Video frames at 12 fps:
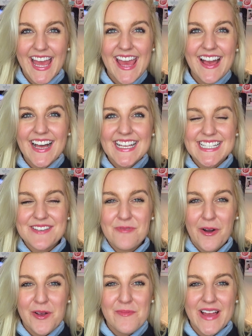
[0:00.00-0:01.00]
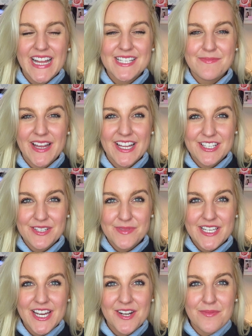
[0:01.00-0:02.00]
Hey guys and welcome back to my YouTube
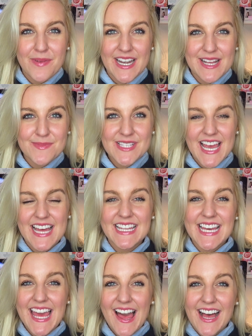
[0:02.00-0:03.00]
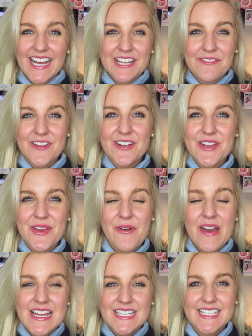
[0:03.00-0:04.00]
channel. My name's Kelly. Hi if you're
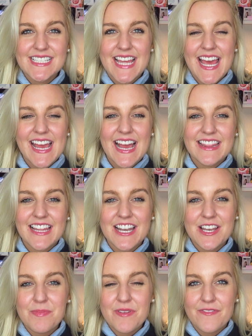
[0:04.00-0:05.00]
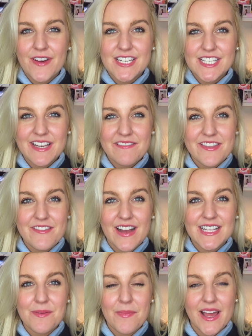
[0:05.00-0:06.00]
new. Today I thought it'd be fun to share with you
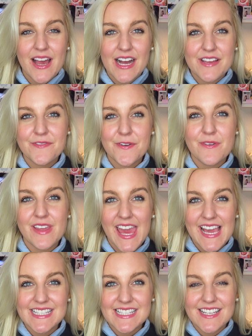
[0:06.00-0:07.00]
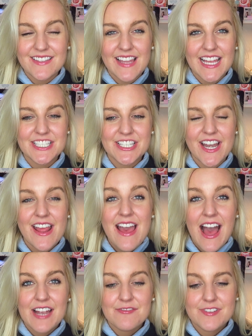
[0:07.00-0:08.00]
guys my iPhone case collection.
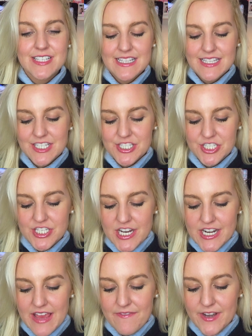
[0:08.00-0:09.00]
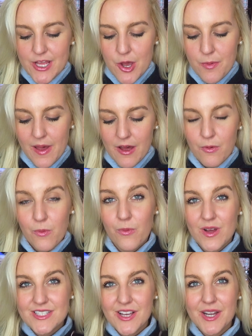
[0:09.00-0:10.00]
I recently just shared a video about
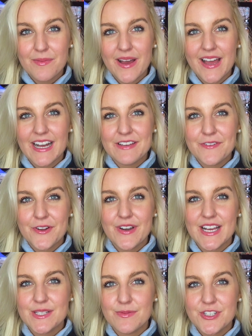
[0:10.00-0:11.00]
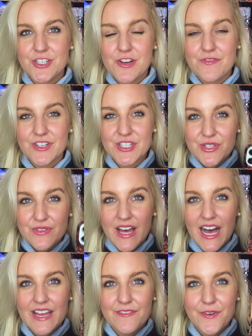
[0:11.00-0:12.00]
what's on my iPhone. I switched over to
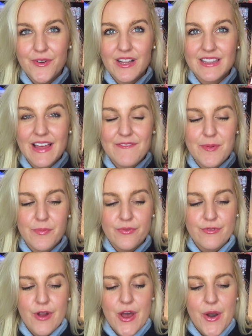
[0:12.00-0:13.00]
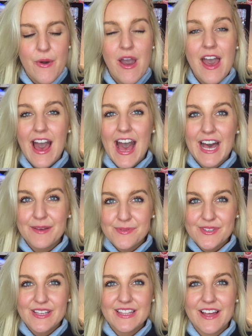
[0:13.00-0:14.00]
the iPhone 11 Pro.
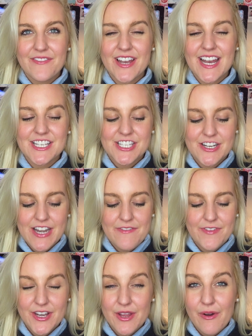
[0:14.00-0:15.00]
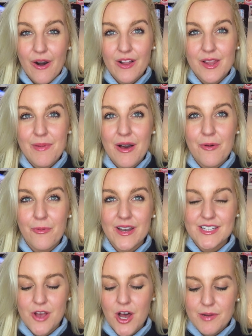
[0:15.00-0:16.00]
Absolutely love it and shared a video all about
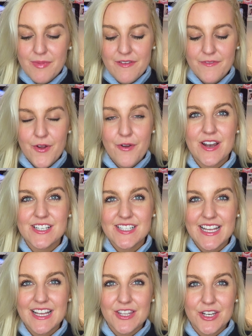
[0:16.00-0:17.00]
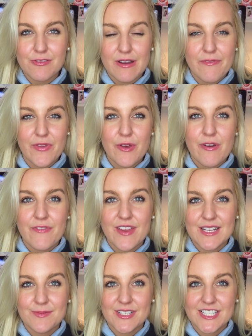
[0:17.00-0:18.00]
what's on my phone and just like a little review if you
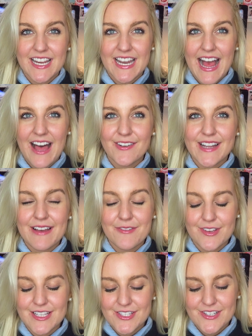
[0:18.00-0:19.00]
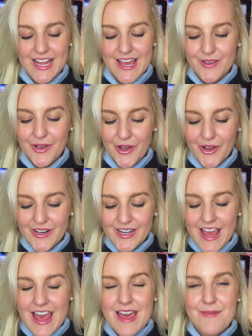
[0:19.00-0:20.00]
guys want to check it out. I will insert a
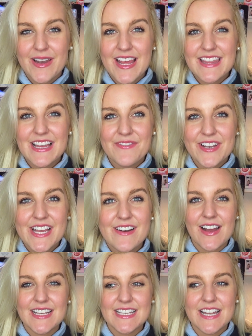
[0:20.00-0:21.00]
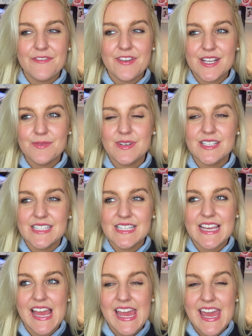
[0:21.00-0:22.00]
card. But in that video I said if you guys want to
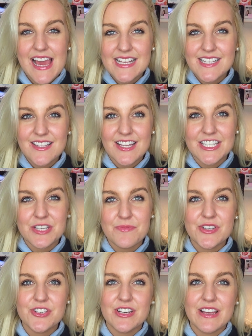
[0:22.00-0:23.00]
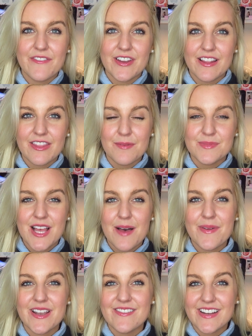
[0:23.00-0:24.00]
see a case collection be sure to give it a thumbs
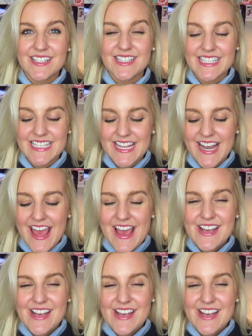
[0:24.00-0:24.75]
up and you guys did.